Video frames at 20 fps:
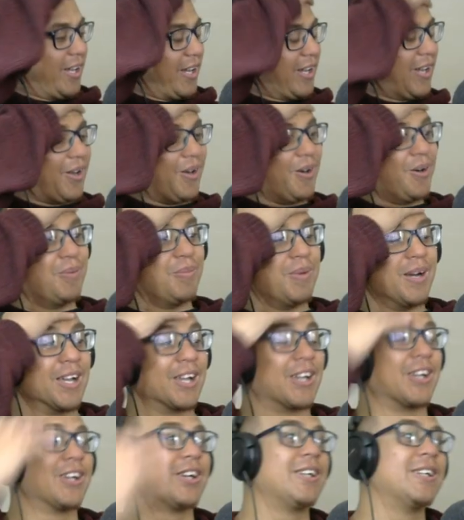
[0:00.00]
Oh my
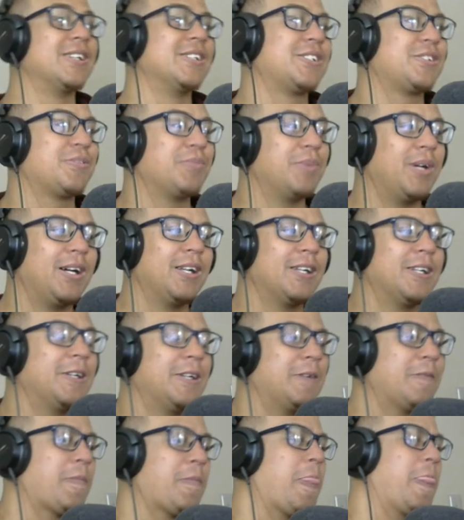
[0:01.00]
goodness,
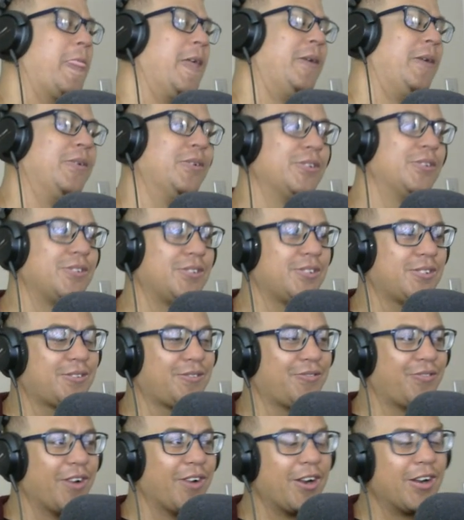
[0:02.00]
man. That
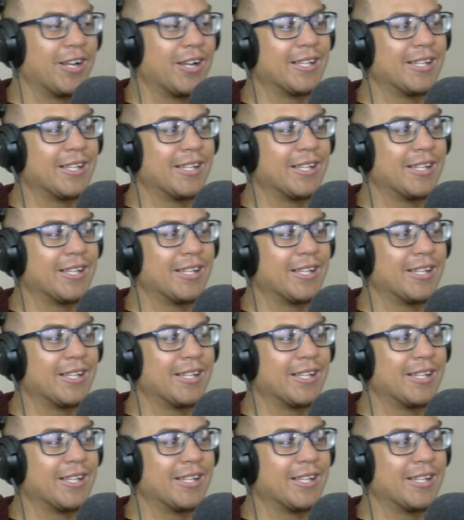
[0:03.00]
was very